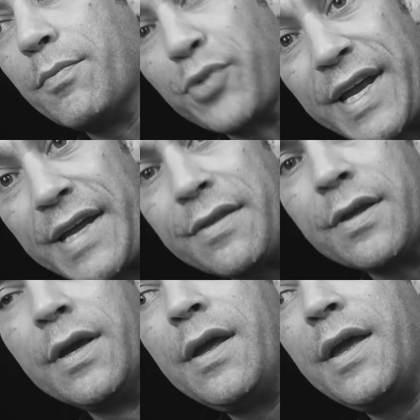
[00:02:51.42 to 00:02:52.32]
breathe,
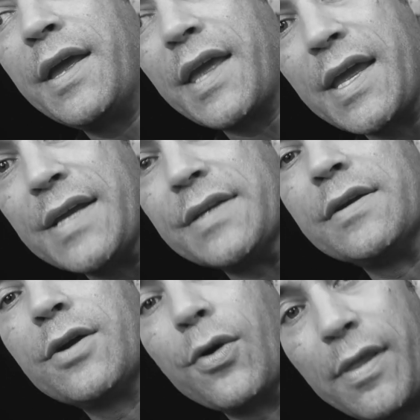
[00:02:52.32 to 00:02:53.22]
eat,
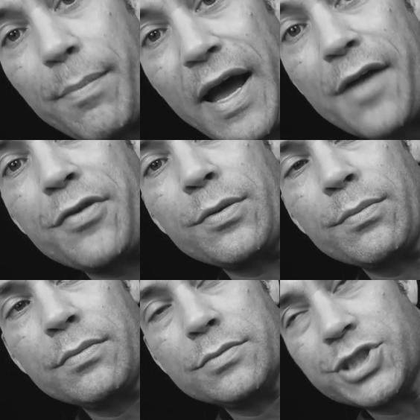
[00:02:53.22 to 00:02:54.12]
go to the
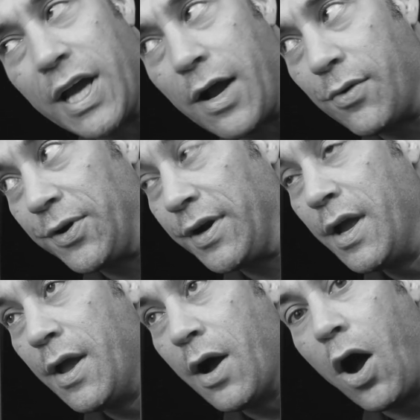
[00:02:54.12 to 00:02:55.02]
bathroom, shower,
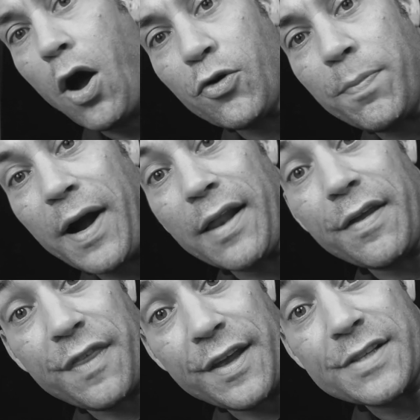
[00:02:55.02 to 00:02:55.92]

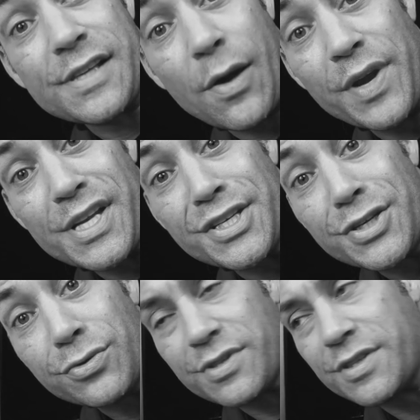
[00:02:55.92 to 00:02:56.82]
autopilot things that we
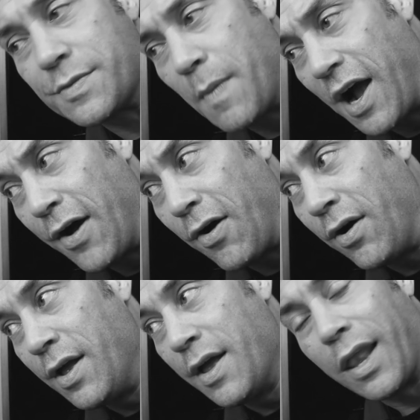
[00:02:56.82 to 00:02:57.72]
do,
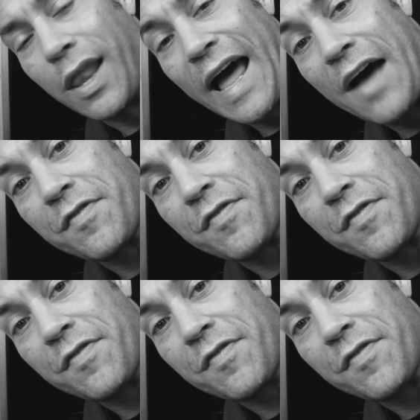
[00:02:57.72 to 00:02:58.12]
smile, laugh